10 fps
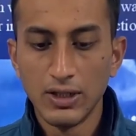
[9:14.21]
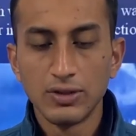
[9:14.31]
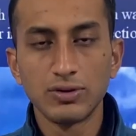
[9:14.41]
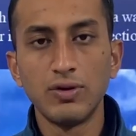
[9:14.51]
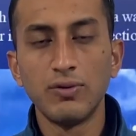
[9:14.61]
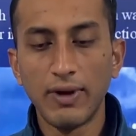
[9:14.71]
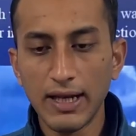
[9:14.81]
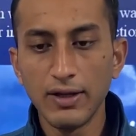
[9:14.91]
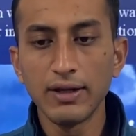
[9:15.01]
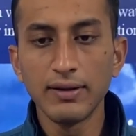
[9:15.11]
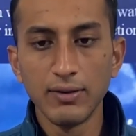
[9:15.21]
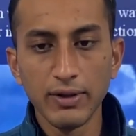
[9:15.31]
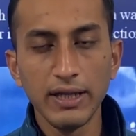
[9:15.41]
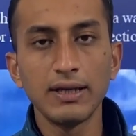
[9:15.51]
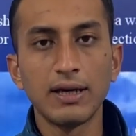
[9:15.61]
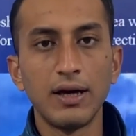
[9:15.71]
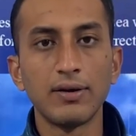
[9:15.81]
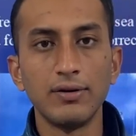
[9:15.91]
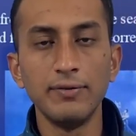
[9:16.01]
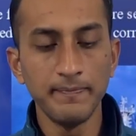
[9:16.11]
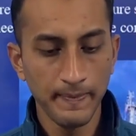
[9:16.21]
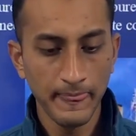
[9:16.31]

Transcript: So while you are loading cargo,